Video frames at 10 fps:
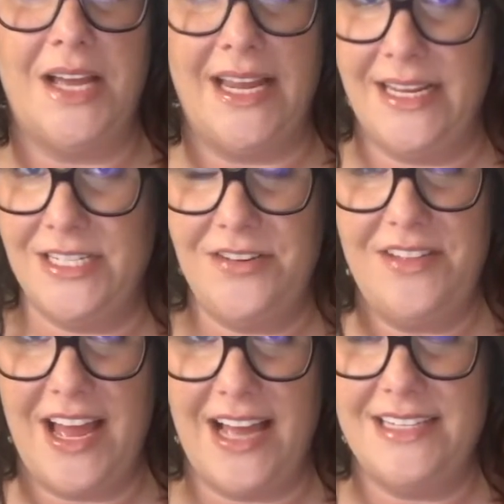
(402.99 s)
I can
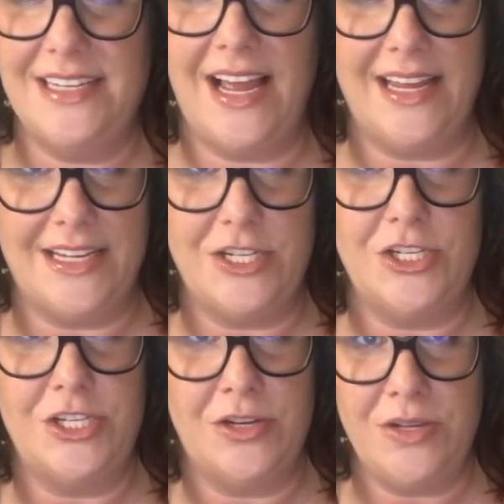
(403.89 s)
do that. I can
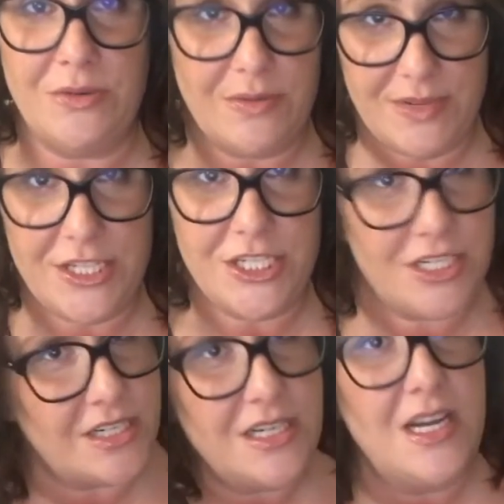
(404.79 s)
show you a
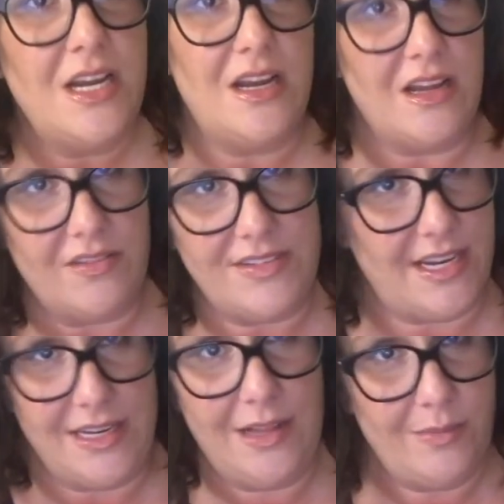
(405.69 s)
picture of
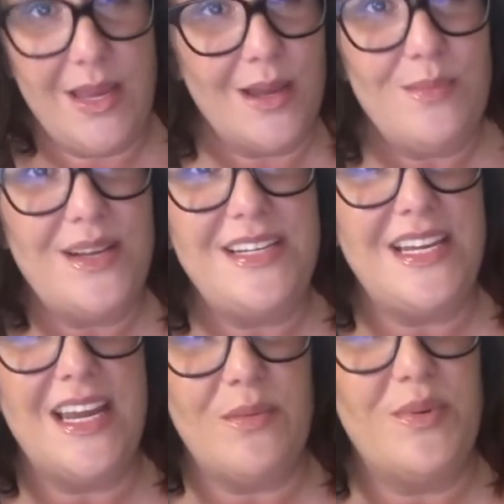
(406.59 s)
Danielle, me, and
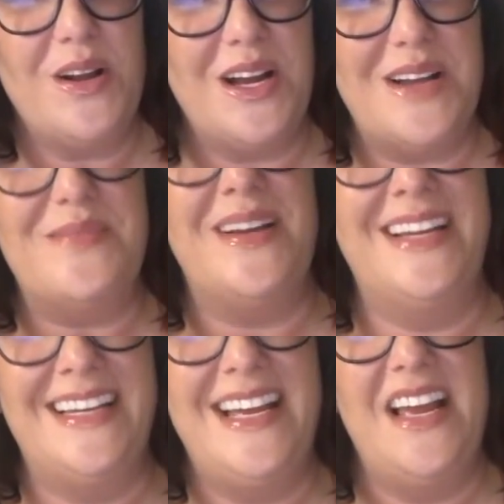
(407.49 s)
Mindy at prom.
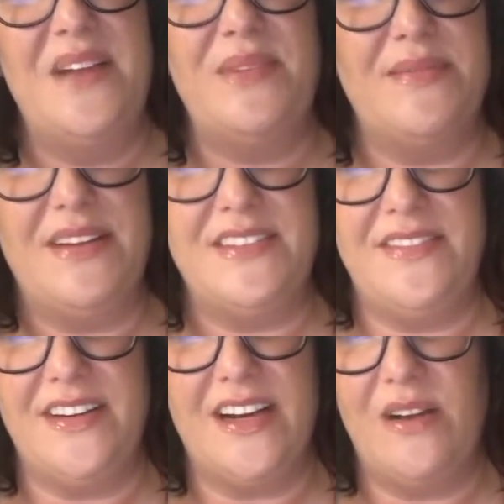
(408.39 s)
But I'm going to have to
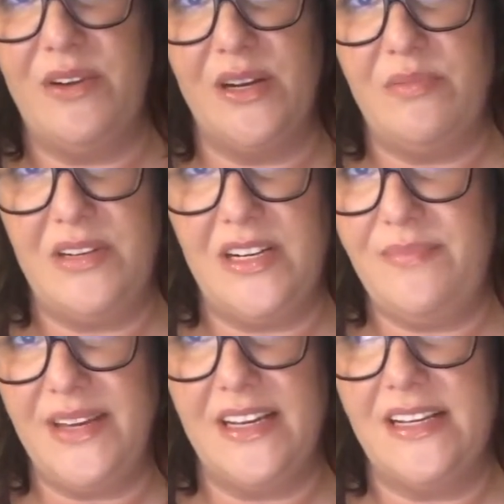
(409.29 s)
figure out where to put
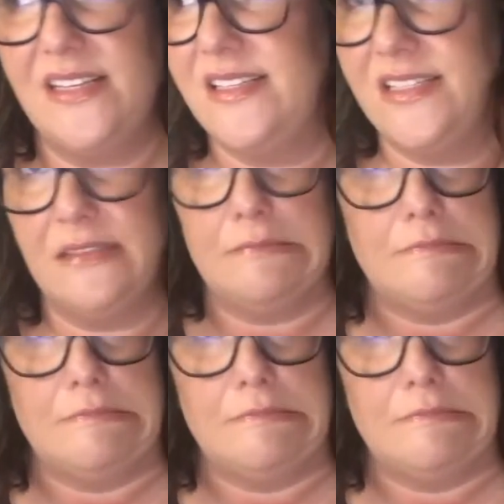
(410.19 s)
it because